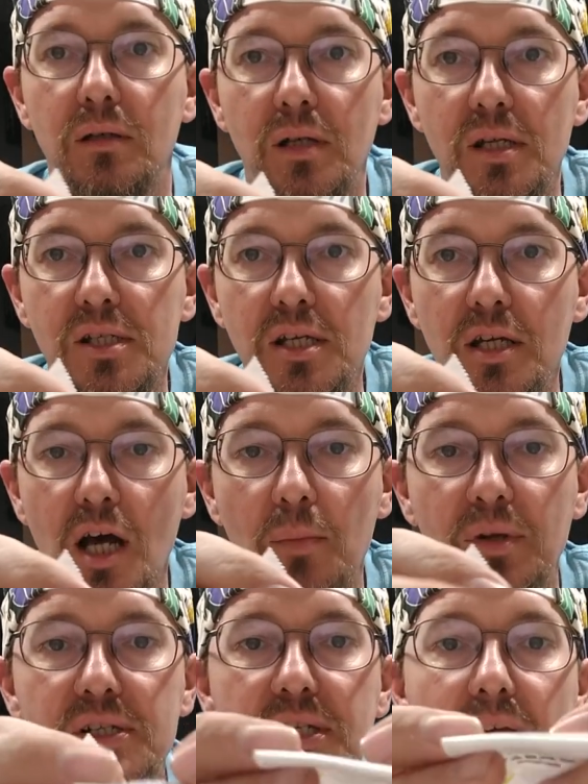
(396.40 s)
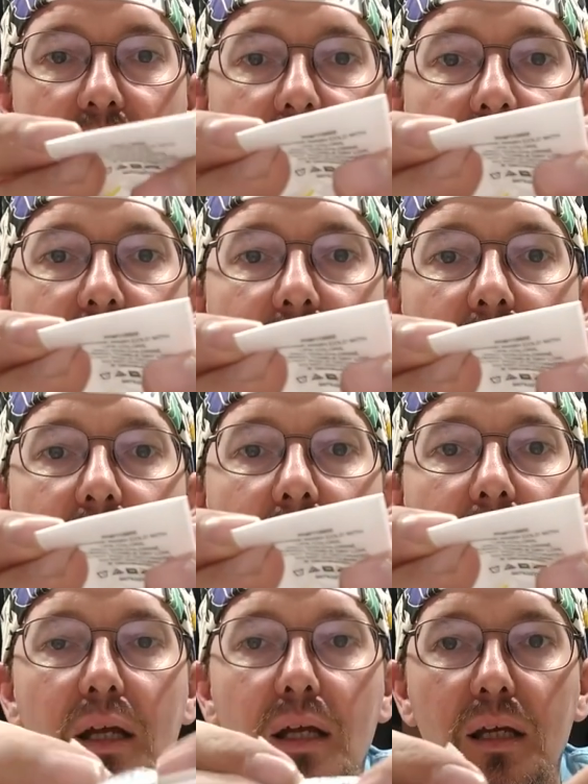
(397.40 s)
DC Comics tag.
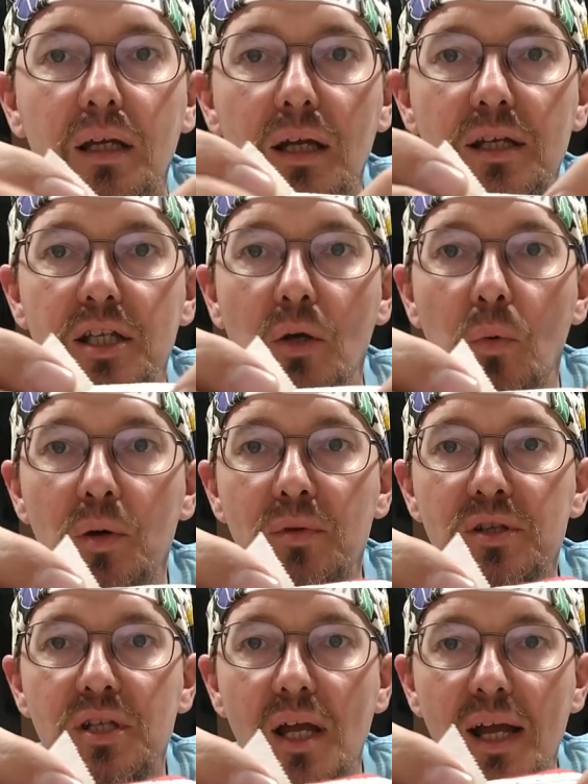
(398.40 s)
It's a women's